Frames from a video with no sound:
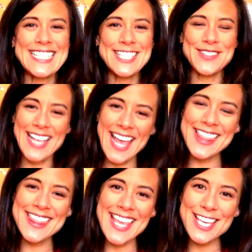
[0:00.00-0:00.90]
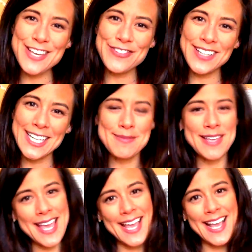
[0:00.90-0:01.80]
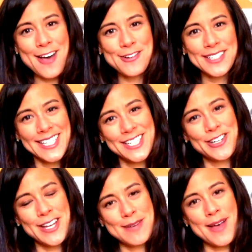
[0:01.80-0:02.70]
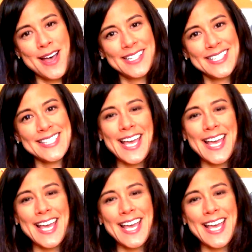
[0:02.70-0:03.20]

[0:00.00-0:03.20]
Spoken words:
So again, thank you for letting me hang out in your inbox.